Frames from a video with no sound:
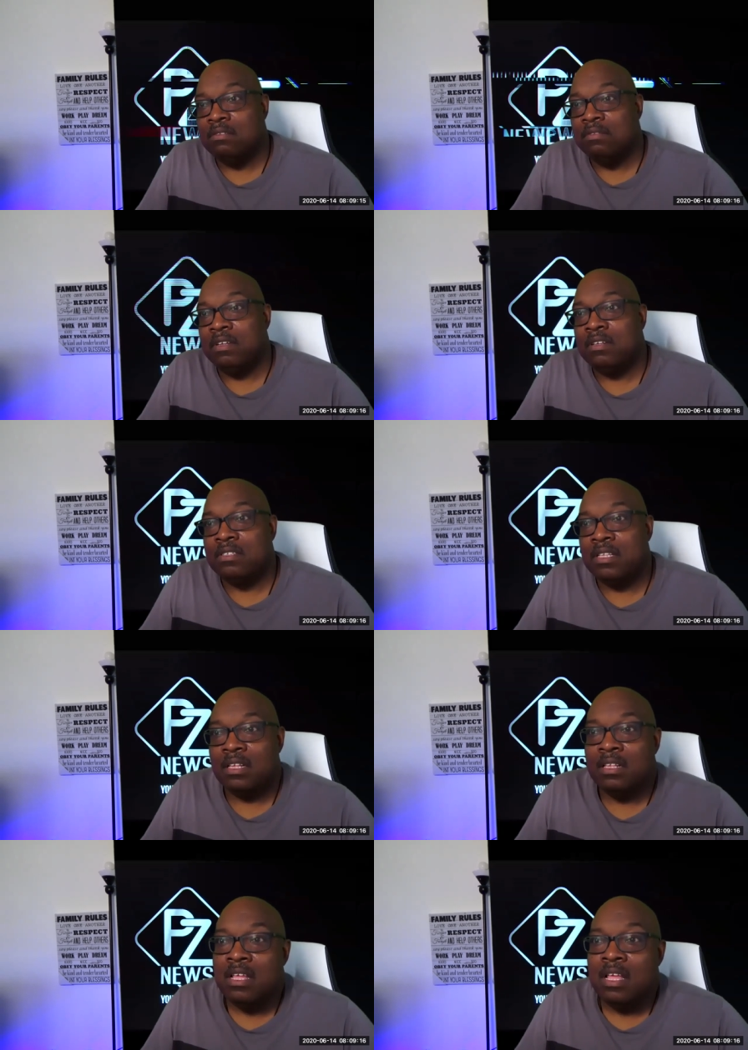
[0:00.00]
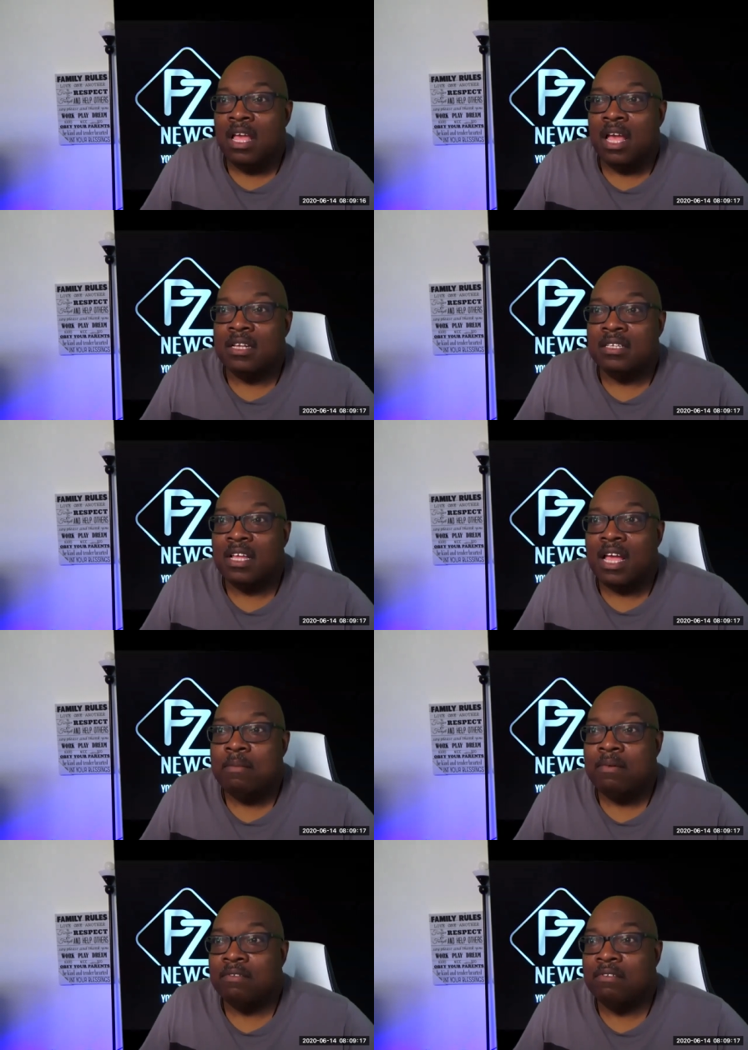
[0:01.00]
reveals that a
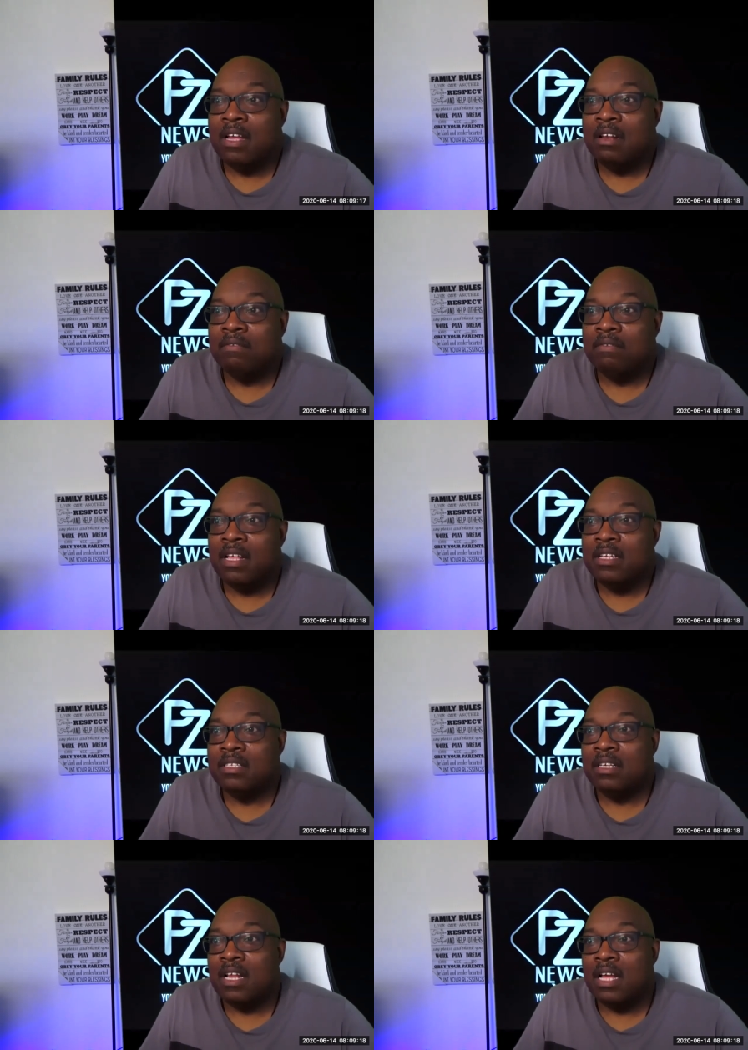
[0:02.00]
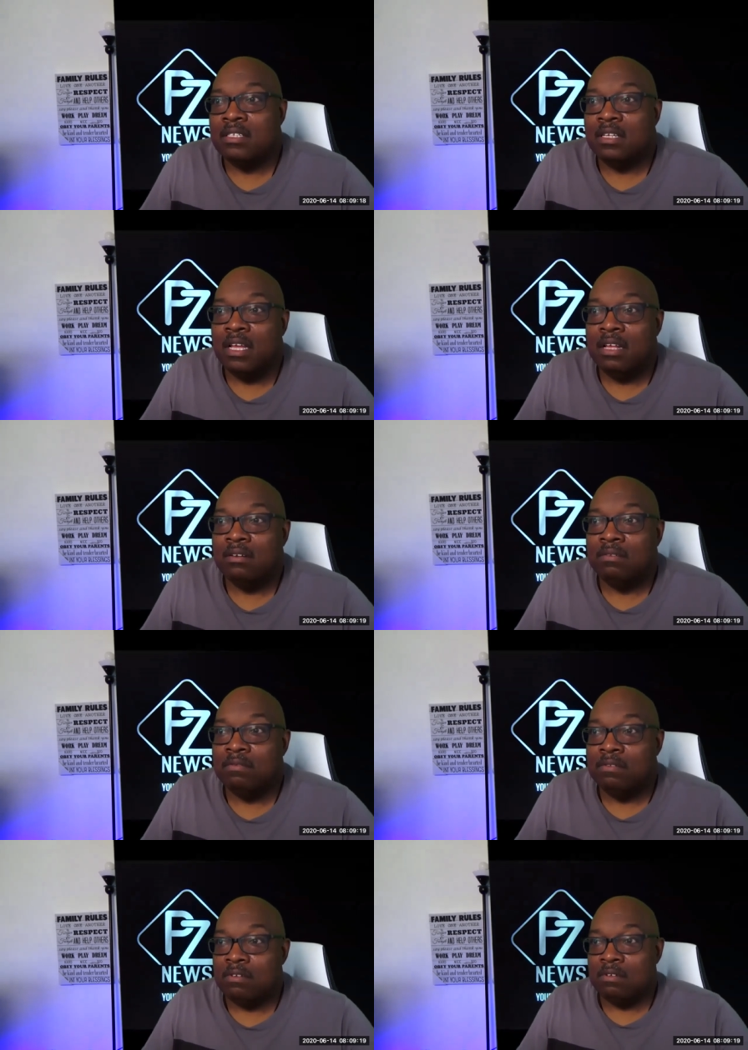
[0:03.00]
time of great inflation lies ahead of,
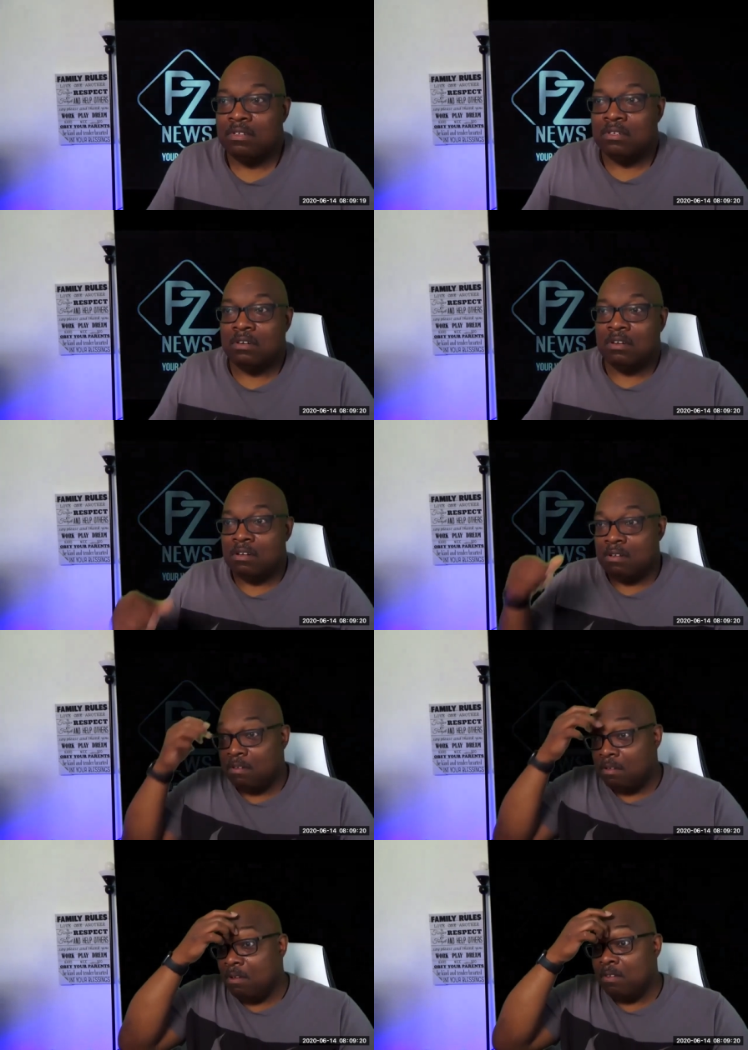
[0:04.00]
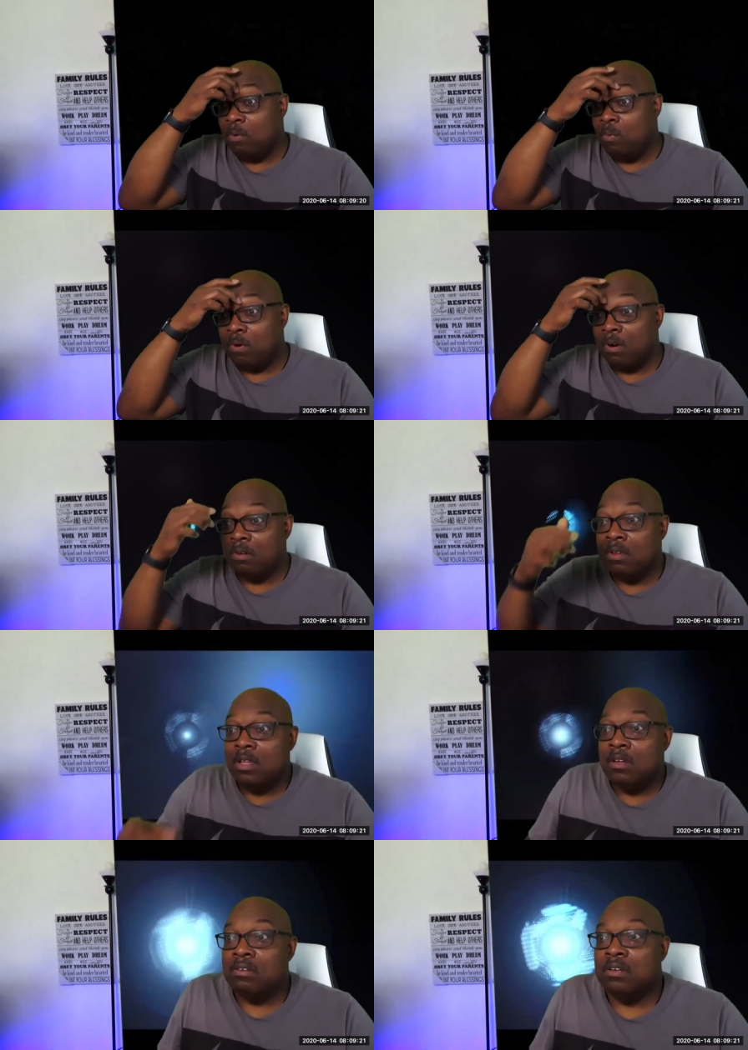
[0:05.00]
uh, on the world
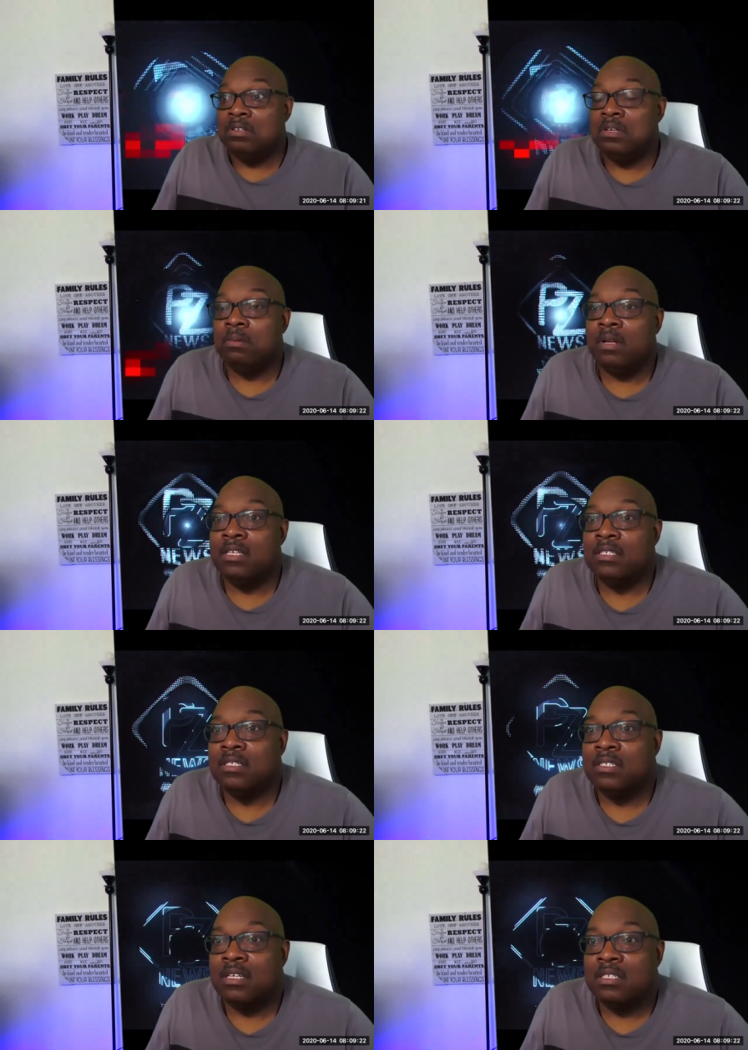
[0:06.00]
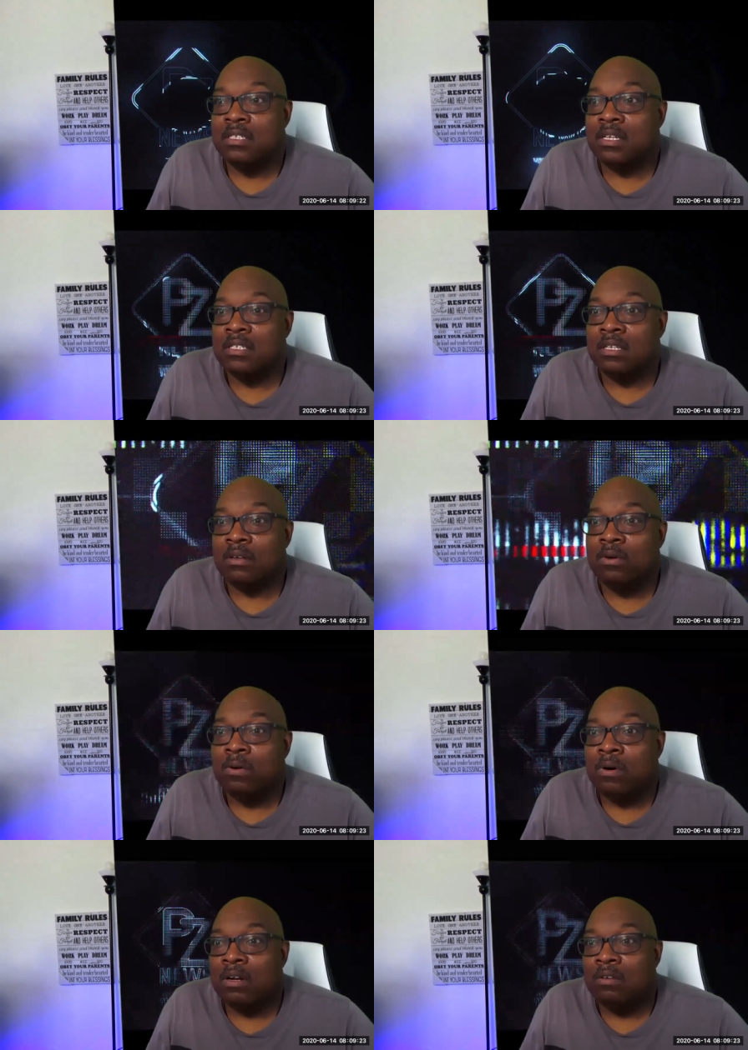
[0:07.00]
during the tribulation, such as a
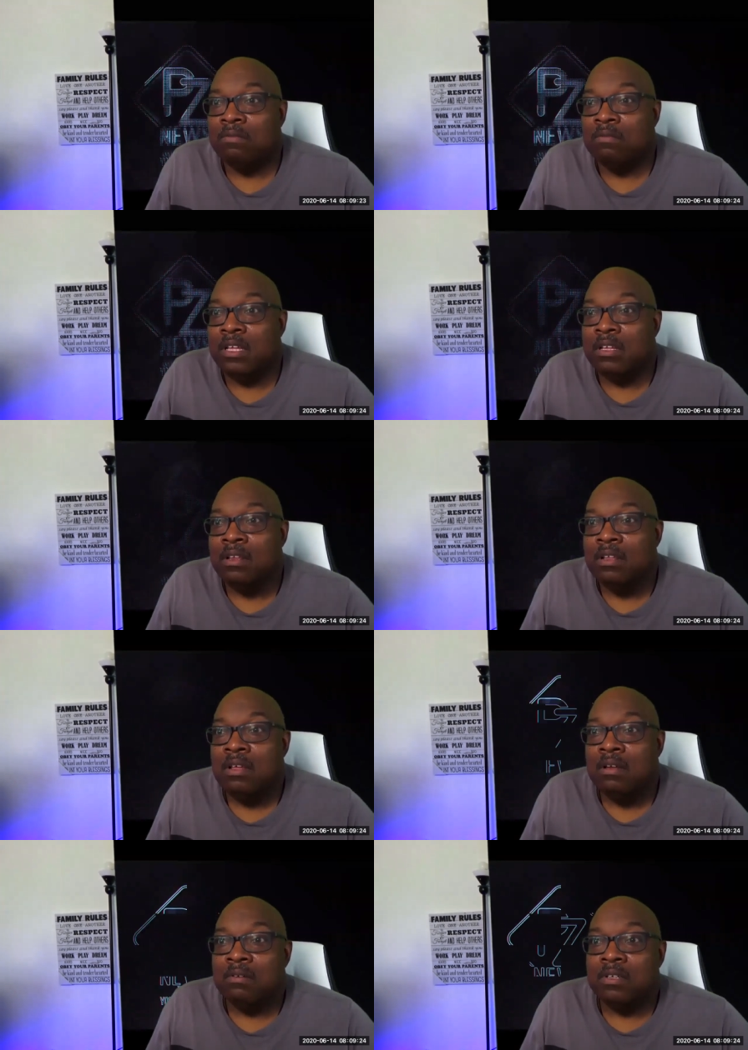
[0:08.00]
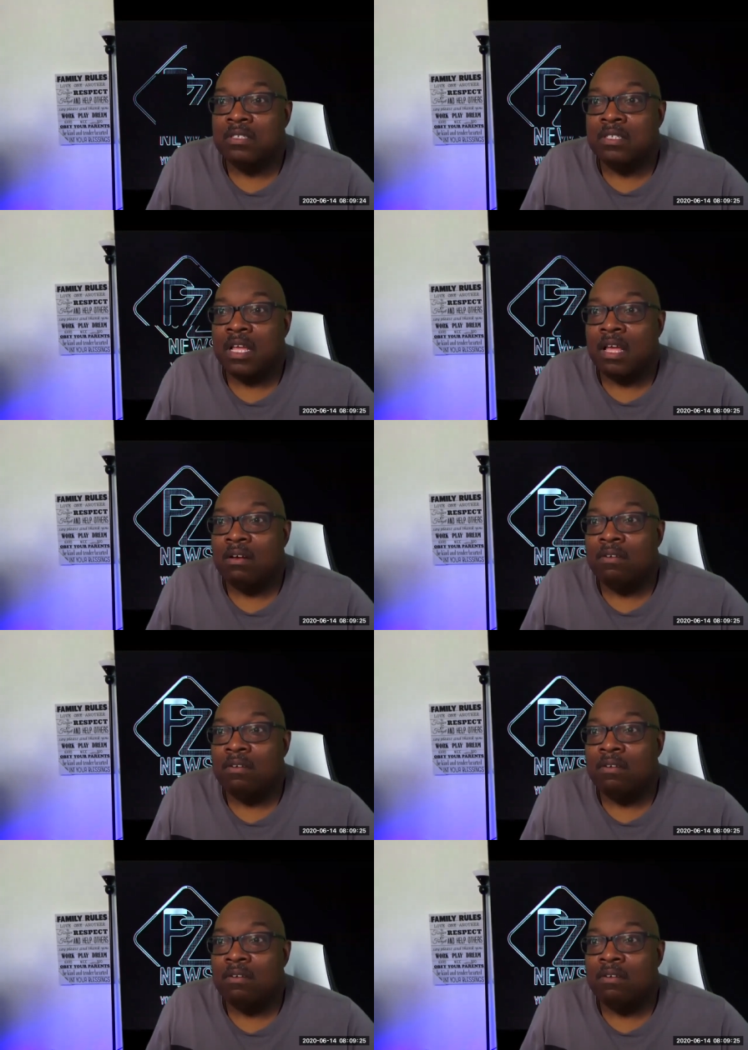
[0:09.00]
quart of wheat will sell